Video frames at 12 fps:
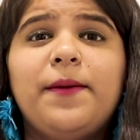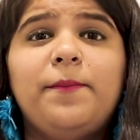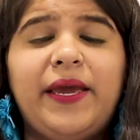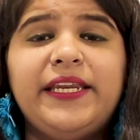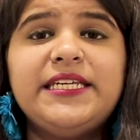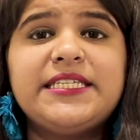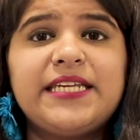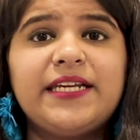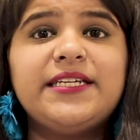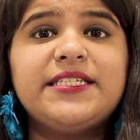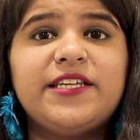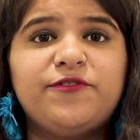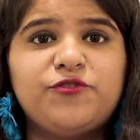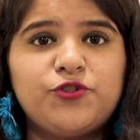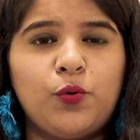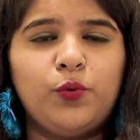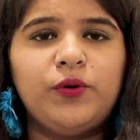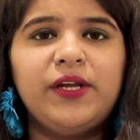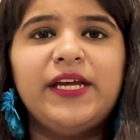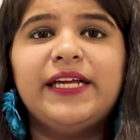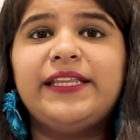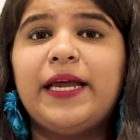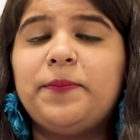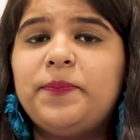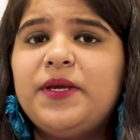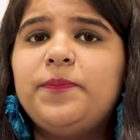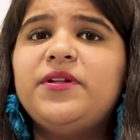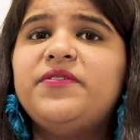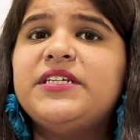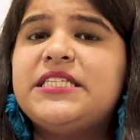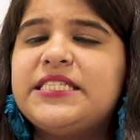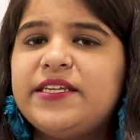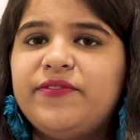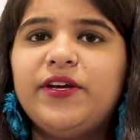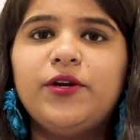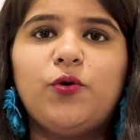Many studies have shown that people with severe